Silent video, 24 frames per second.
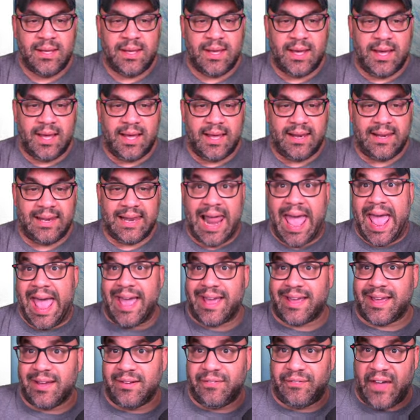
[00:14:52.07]
uh,
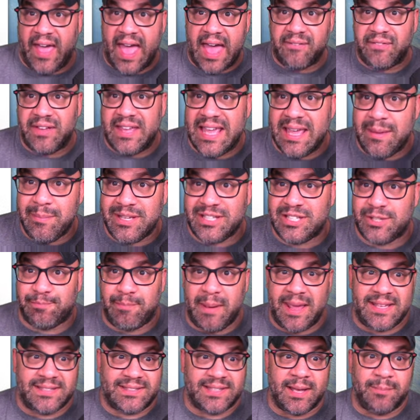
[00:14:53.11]
lack of having
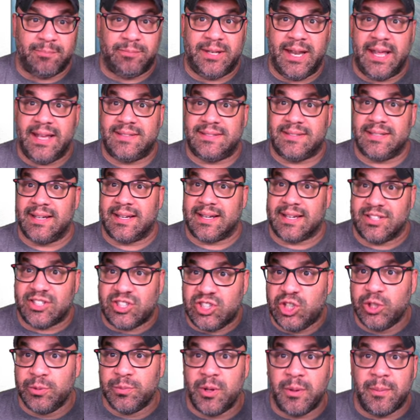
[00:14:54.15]
image-based updates in a
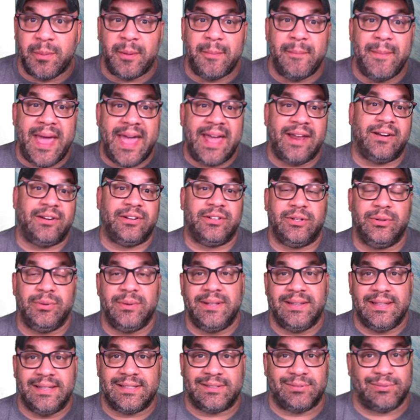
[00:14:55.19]
consumable manner,
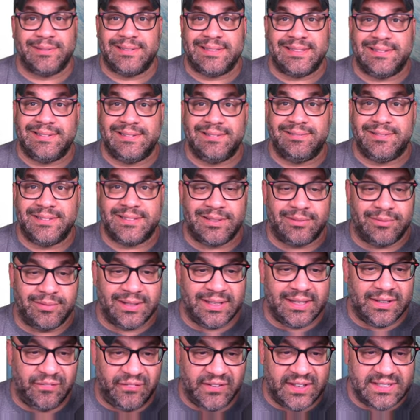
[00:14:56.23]
doing this wasn't wasn't
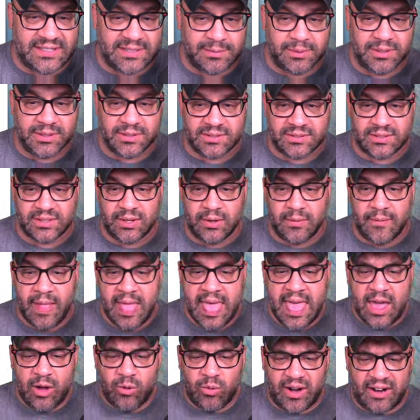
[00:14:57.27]
really feasible. So
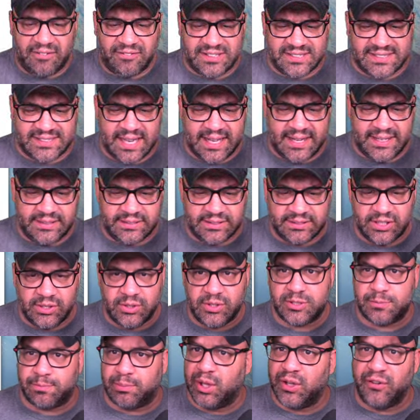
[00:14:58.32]
what I've decided to do
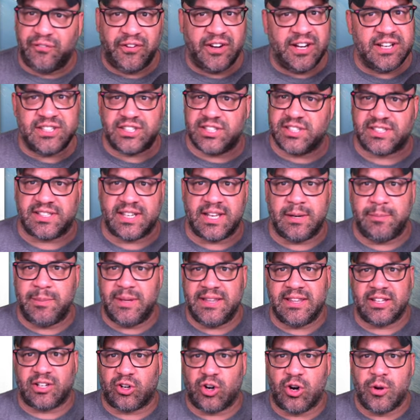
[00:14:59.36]
is Bluefin is just going to be
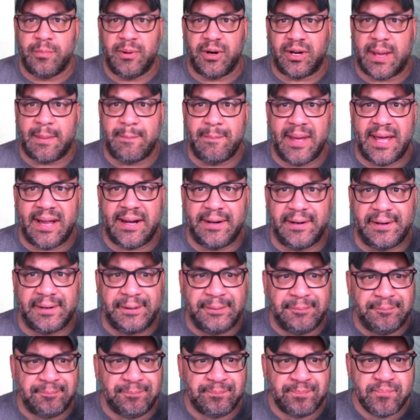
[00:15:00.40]
the Chromebook
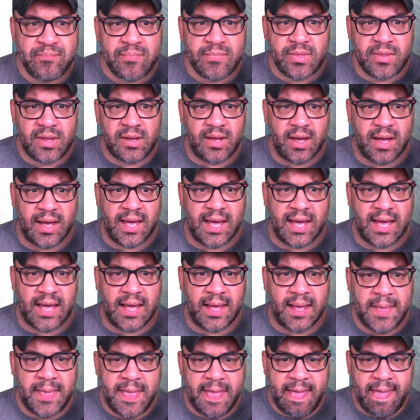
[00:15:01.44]
competitor,
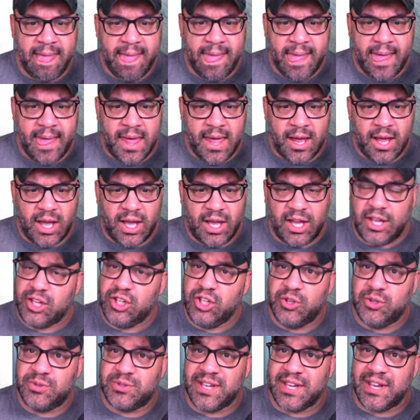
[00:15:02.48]
uh,
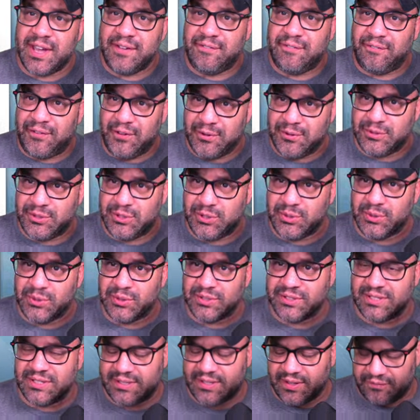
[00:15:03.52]
using a few
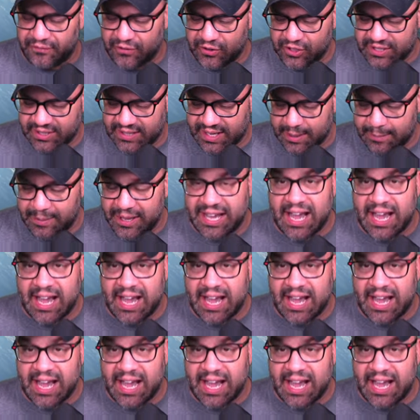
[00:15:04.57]
tools. The first is going to be